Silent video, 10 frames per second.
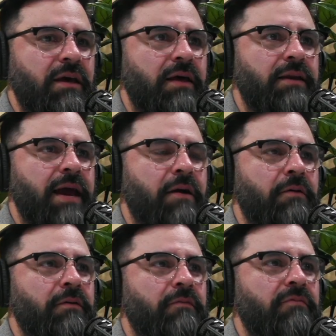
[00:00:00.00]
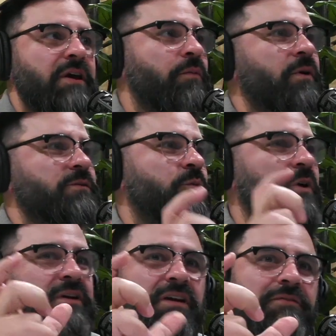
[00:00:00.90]
Now, there was
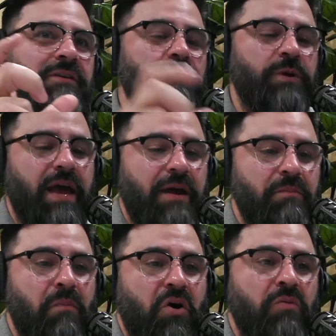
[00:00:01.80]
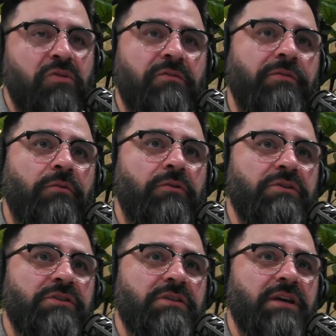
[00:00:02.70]
one difference. We had marble
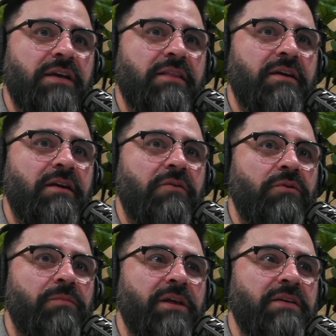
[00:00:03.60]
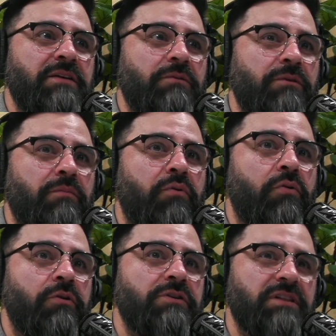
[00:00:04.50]
floors and they're going to replace it with
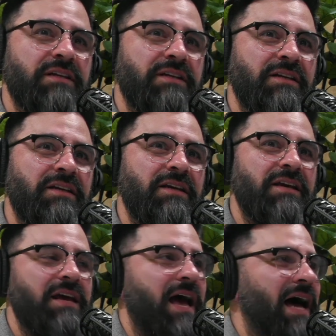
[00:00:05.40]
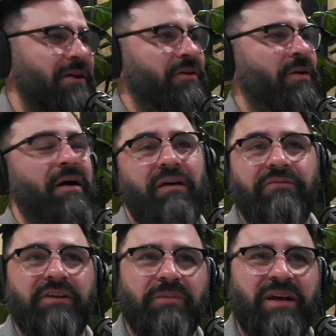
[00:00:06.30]
porcelain. I don't know how I
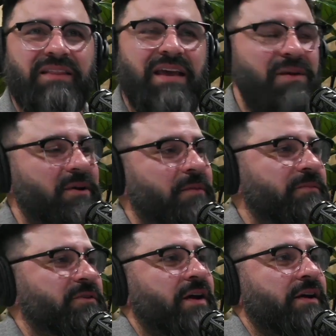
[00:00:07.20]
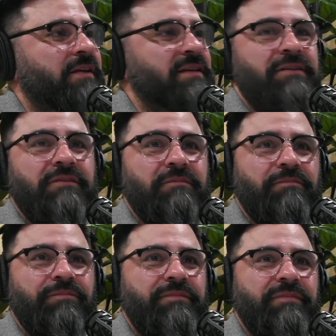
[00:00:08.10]
feel about that yet, but I'm trying not to even,
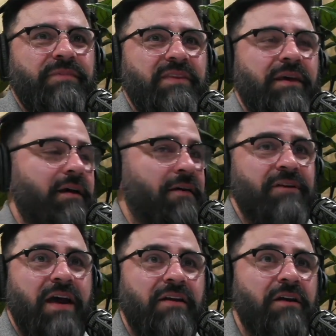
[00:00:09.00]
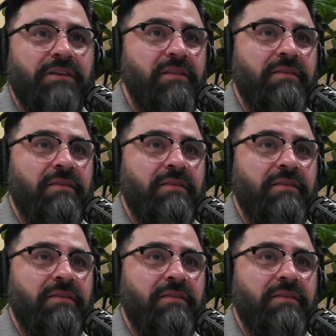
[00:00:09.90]
I've got enough to